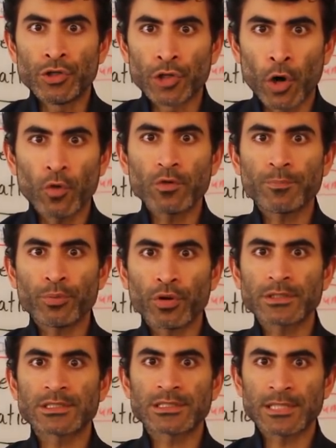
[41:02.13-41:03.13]
Don't
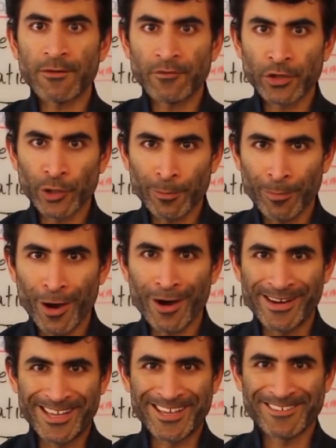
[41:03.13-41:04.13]
put stuff in your
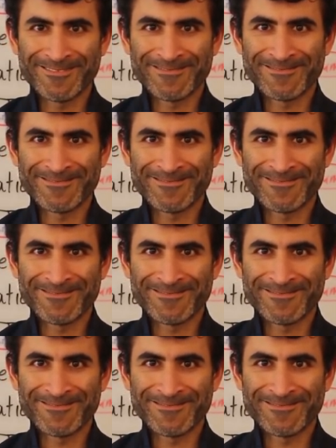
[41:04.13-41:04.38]
body